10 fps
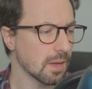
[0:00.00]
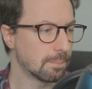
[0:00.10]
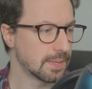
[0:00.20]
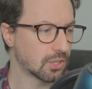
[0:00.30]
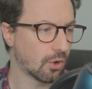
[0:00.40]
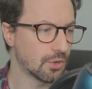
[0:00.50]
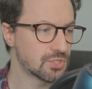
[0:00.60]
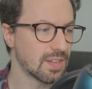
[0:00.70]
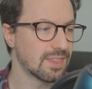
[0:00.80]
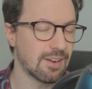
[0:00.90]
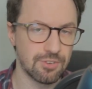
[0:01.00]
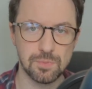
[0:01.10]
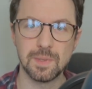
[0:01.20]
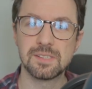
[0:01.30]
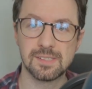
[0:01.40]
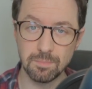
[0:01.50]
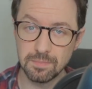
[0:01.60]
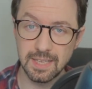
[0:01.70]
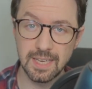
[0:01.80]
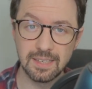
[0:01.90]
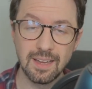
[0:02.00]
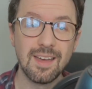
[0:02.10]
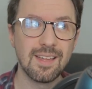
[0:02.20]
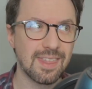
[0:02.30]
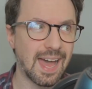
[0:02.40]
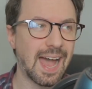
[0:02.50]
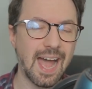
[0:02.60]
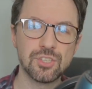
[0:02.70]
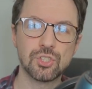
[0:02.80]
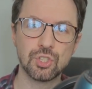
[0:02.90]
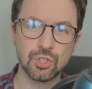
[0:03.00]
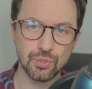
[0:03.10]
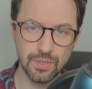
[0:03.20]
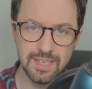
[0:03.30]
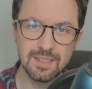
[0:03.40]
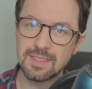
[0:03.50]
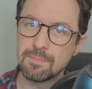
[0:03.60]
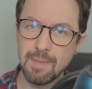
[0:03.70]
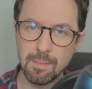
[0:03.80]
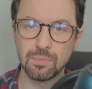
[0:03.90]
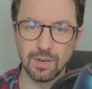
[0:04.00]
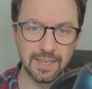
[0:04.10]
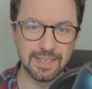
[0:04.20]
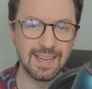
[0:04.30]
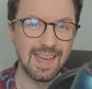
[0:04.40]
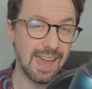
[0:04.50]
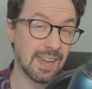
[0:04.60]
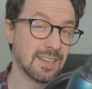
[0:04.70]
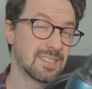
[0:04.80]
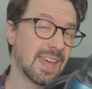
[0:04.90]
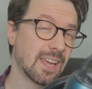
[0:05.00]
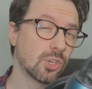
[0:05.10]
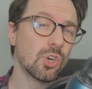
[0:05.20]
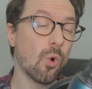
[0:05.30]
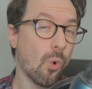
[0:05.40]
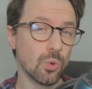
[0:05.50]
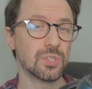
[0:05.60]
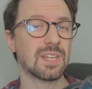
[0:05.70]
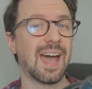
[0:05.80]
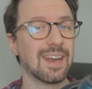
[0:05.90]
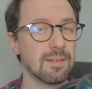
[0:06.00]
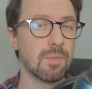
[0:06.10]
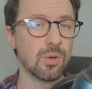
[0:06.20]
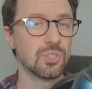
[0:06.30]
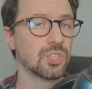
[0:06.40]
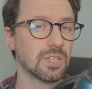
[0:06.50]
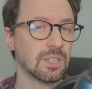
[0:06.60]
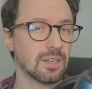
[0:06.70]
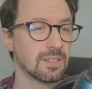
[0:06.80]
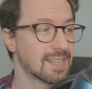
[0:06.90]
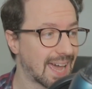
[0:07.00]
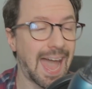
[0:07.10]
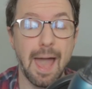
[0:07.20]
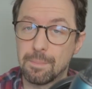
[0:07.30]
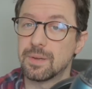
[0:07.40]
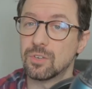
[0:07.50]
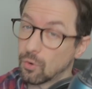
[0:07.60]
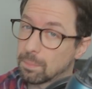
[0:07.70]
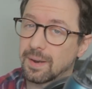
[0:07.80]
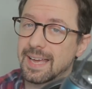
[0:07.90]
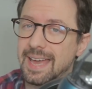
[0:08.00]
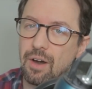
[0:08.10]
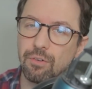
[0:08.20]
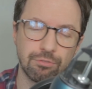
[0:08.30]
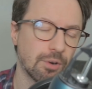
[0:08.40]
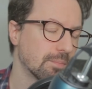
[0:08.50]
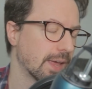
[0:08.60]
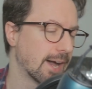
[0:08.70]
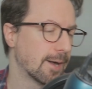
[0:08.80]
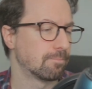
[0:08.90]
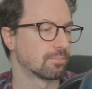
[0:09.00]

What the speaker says: because there has been something that has triggered the memory and has then caused an emotion to happen or play out from that.